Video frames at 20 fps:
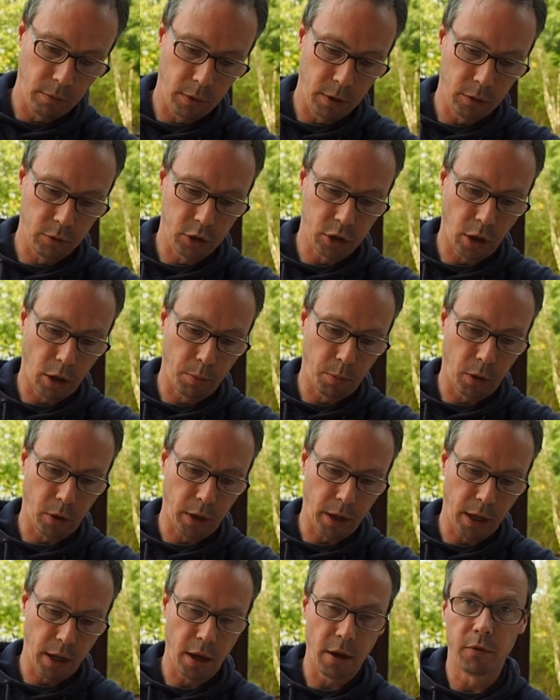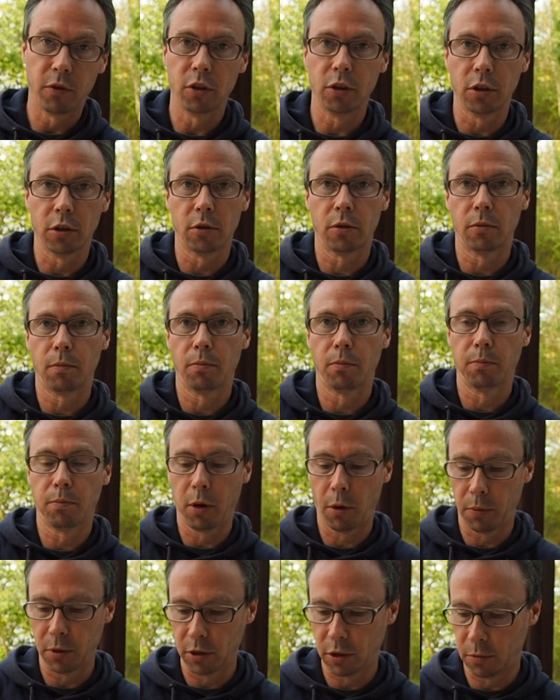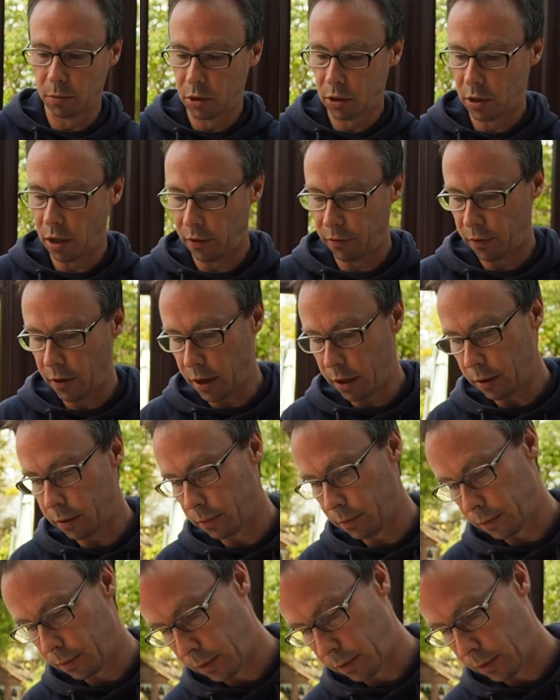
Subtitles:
Little side pocket here for just popping some stuff in.